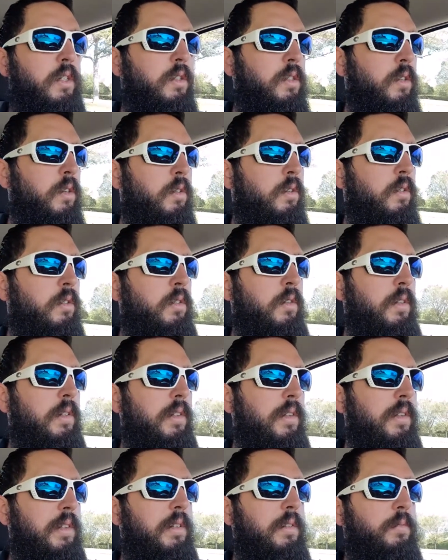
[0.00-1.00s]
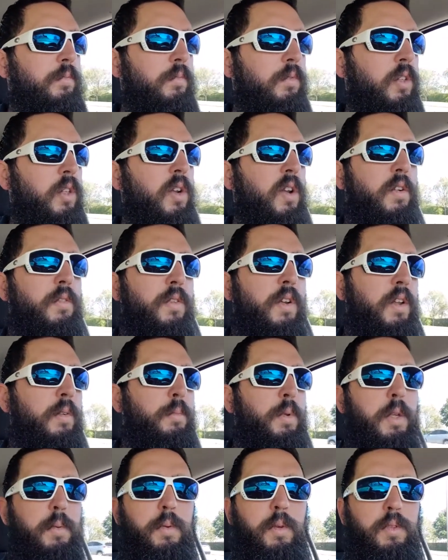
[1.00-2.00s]
So, you know, I've
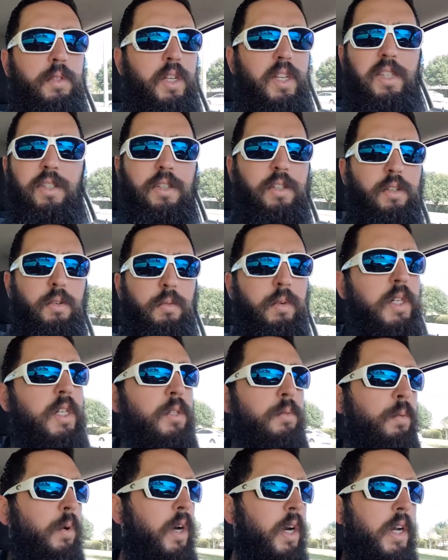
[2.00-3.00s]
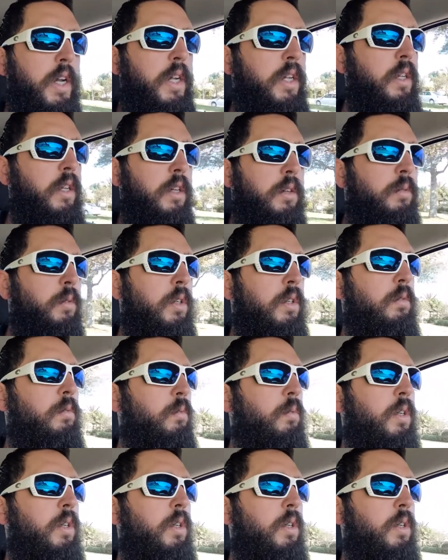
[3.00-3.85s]
had people say, is this a respray? Like, what